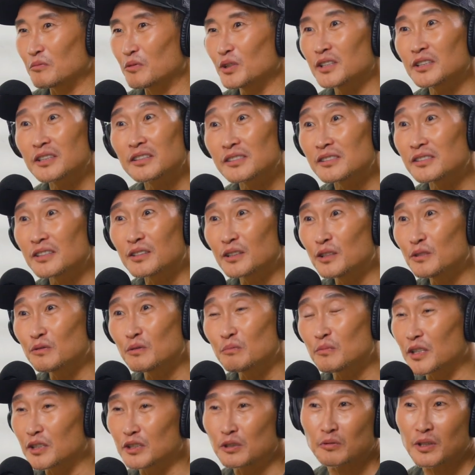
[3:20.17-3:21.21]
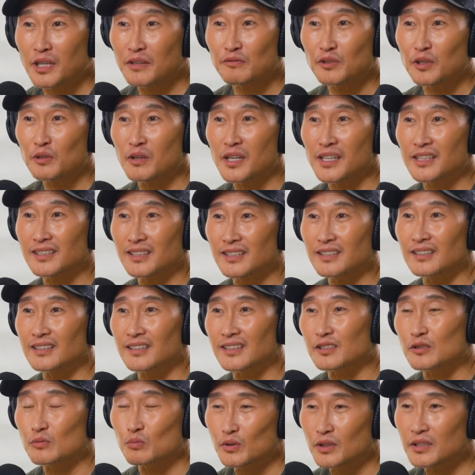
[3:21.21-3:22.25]
Where does it go from there? You would have no idea.
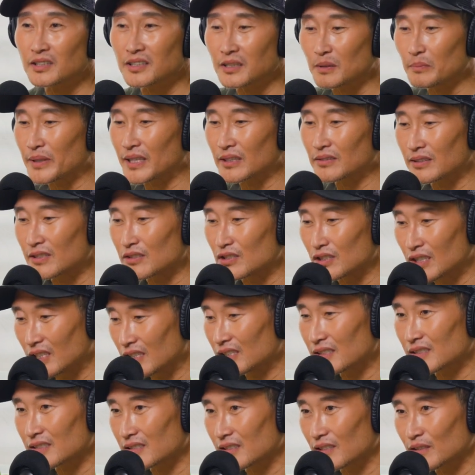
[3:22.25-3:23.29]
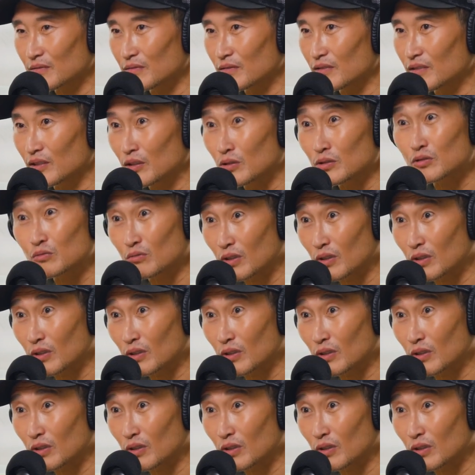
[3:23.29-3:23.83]
It's really about the genius of those